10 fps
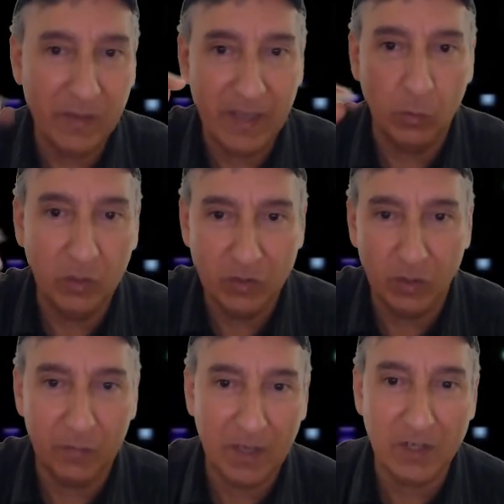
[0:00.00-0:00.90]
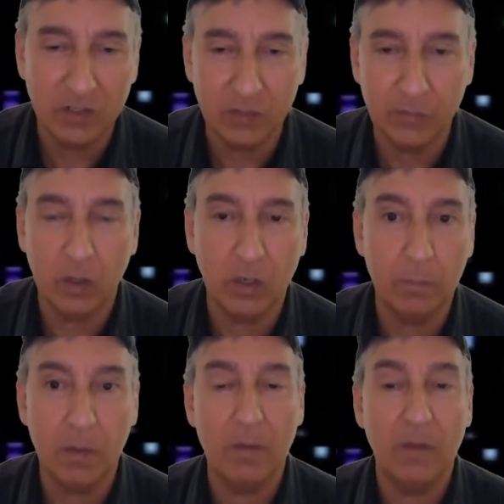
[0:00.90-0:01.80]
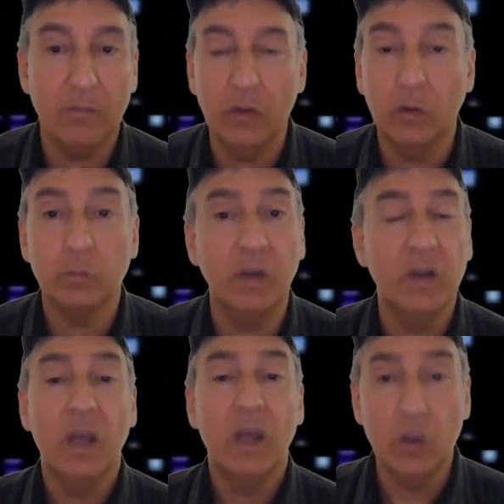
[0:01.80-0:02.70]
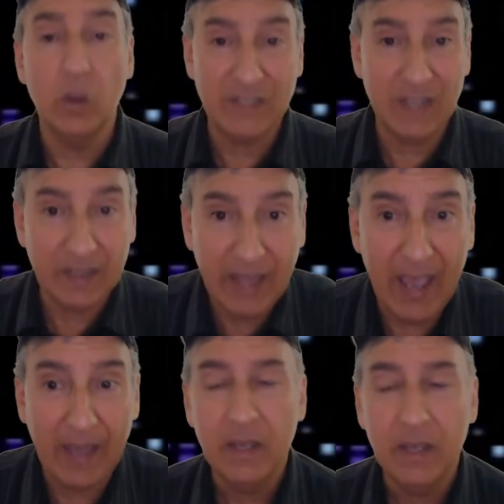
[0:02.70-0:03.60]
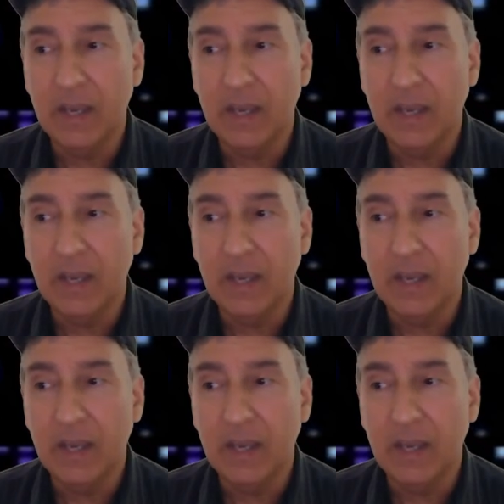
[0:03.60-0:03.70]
getting all these notifications every time they pop out videos. But, no, it's not that.